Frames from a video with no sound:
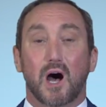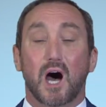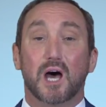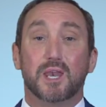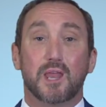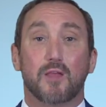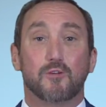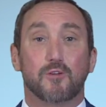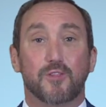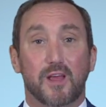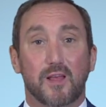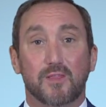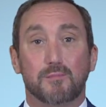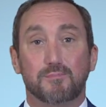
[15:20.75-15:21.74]
Another
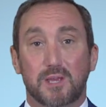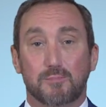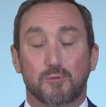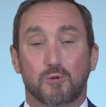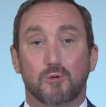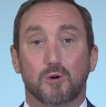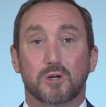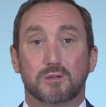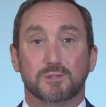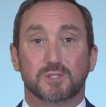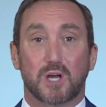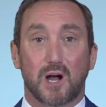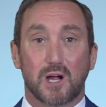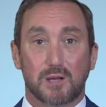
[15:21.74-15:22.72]
thing that people will
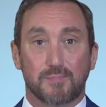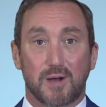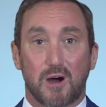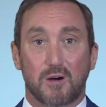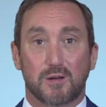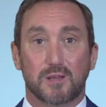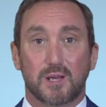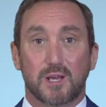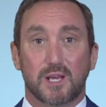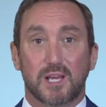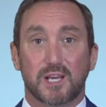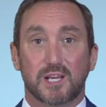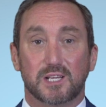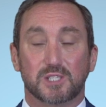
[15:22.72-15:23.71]
talk about
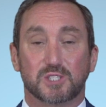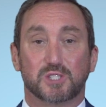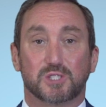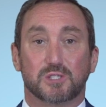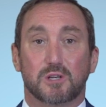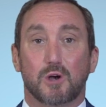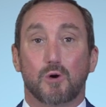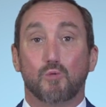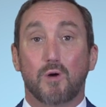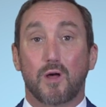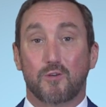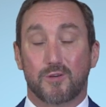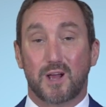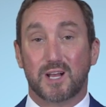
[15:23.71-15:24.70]
is
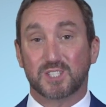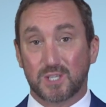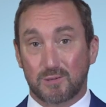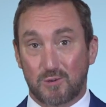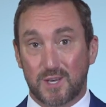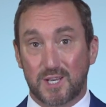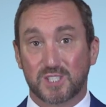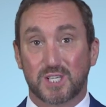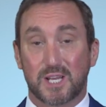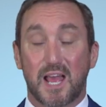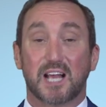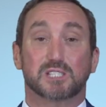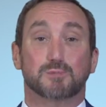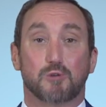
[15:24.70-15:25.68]
whether or not someone is an
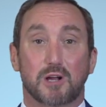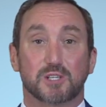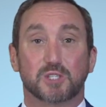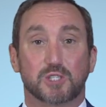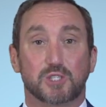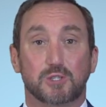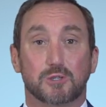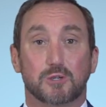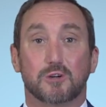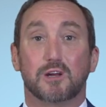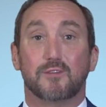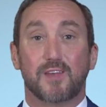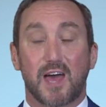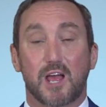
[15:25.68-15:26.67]
ex-prosecutor,
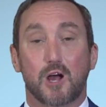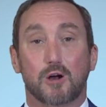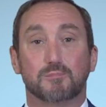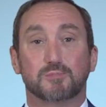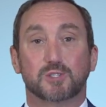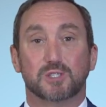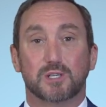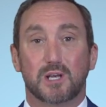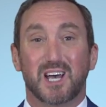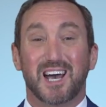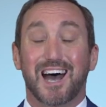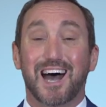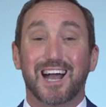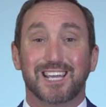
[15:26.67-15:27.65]
if that helps.
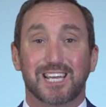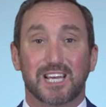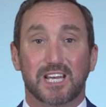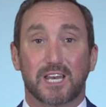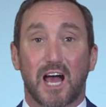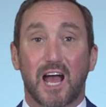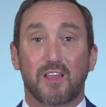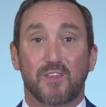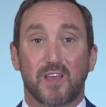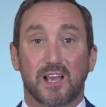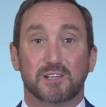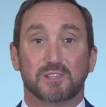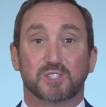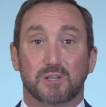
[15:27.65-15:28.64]
Again, I
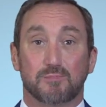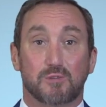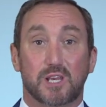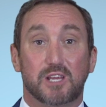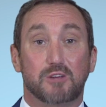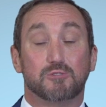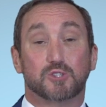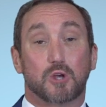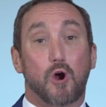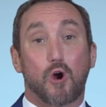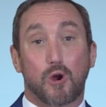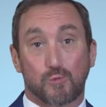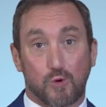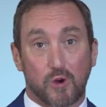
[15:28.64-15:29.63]
think somebody who's a
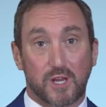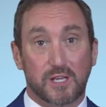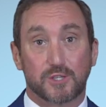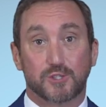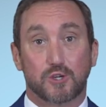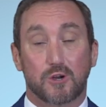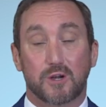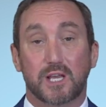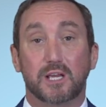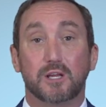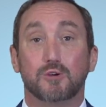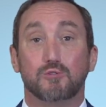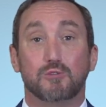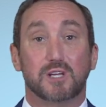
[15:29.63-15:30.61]
hardworking attorney,
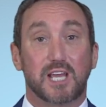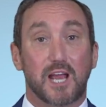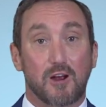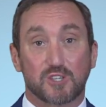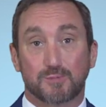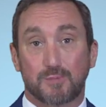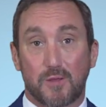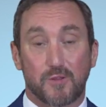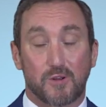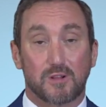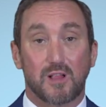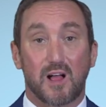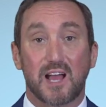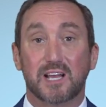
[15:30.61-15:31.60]
who cares about their
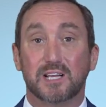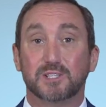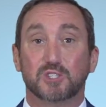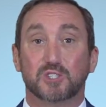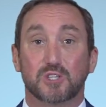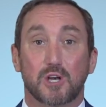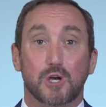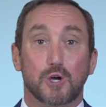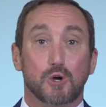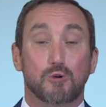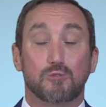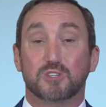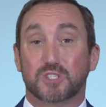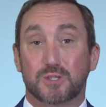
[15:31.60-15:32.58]
clients,
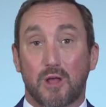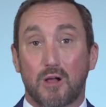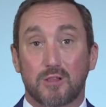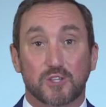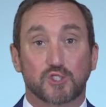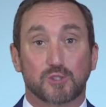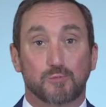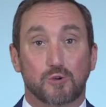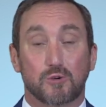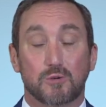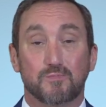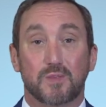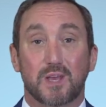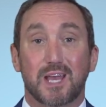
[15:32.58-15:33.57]
who is
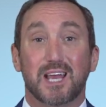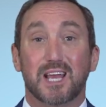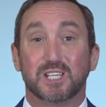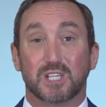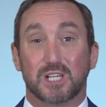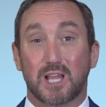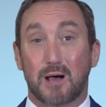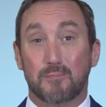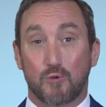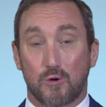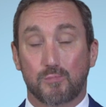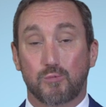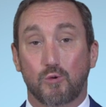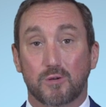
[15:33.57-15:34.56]
knowledgeable, is a lot more
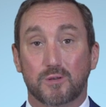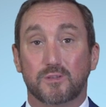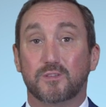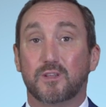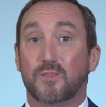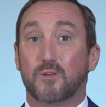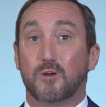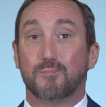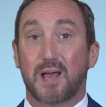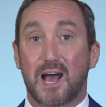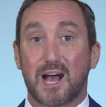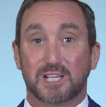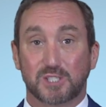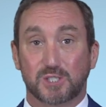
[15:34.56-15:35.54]
important than their
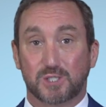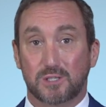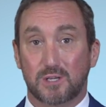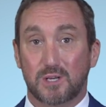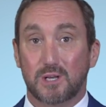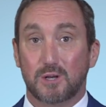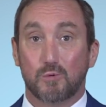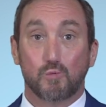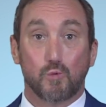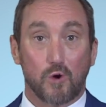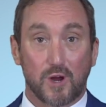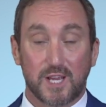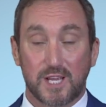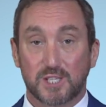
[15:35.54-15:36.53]
past
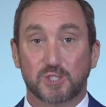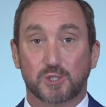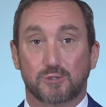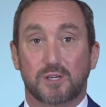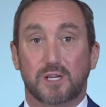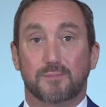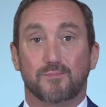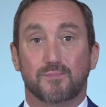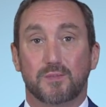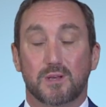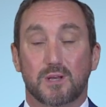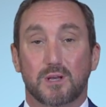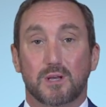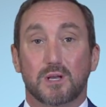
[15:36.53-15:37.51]
work history.
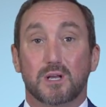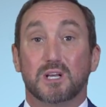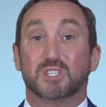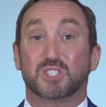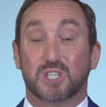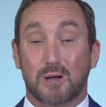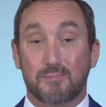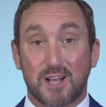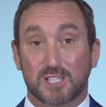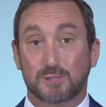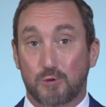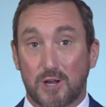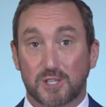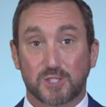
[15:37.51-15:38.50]
Some
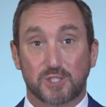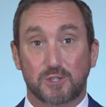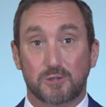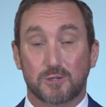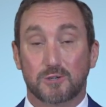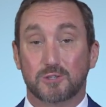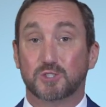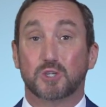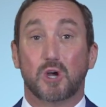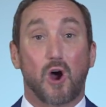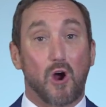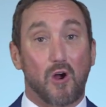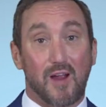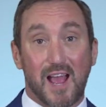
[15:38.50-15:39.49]
ex-prosecutors
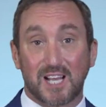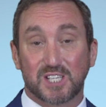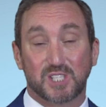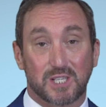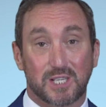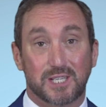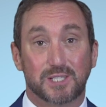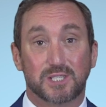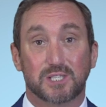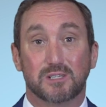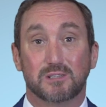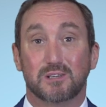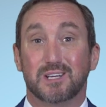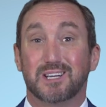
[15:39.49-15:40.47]
are excellent.
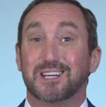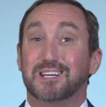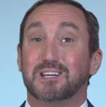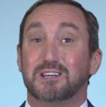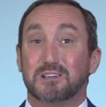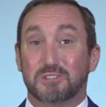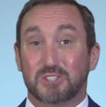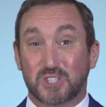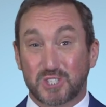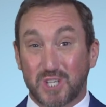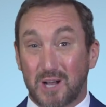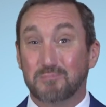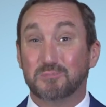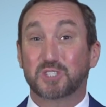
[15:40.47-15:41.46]

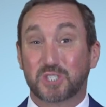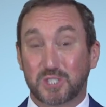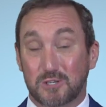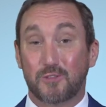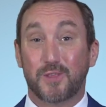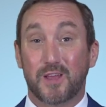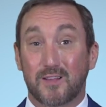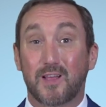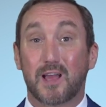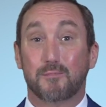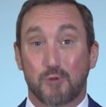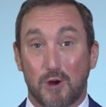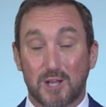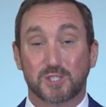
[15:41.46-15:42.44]
Some still think like
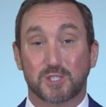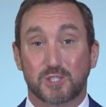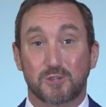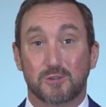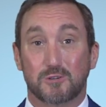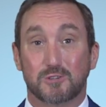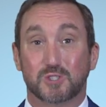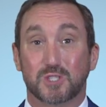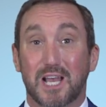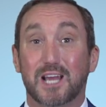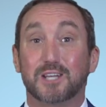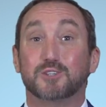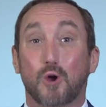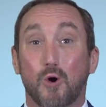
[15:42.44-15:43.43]
prosecutors
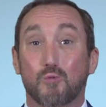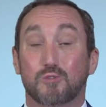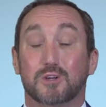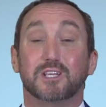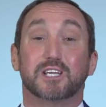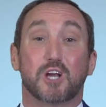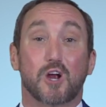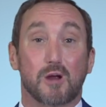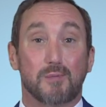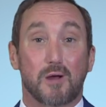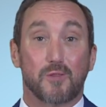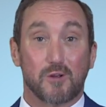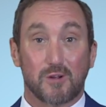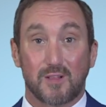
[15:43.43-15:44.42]
and don't really care
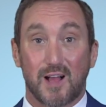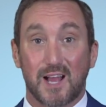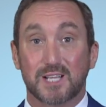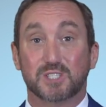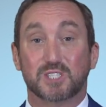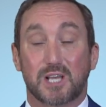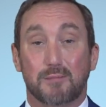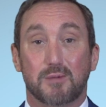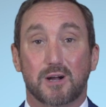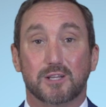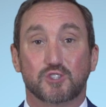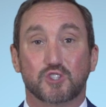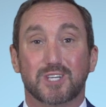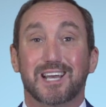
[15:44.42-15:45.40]
about their clients that
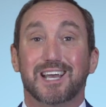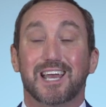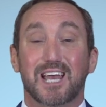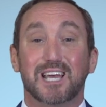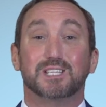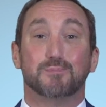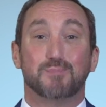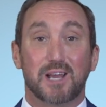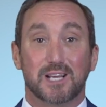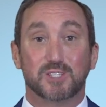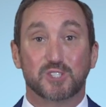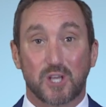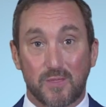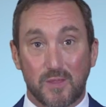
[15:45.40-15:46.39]
much. It
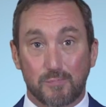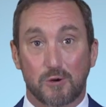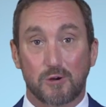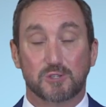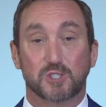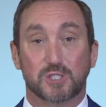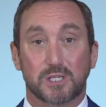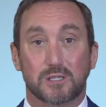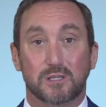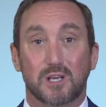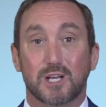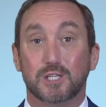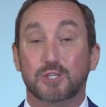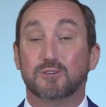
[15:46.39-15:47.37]
depends on the person.
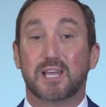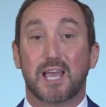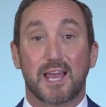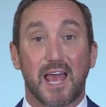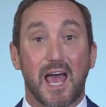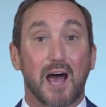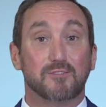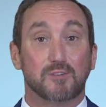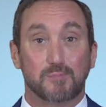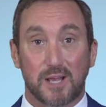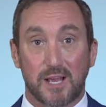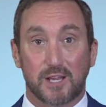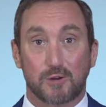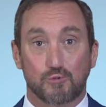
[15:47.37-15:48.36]
You can't have a blanket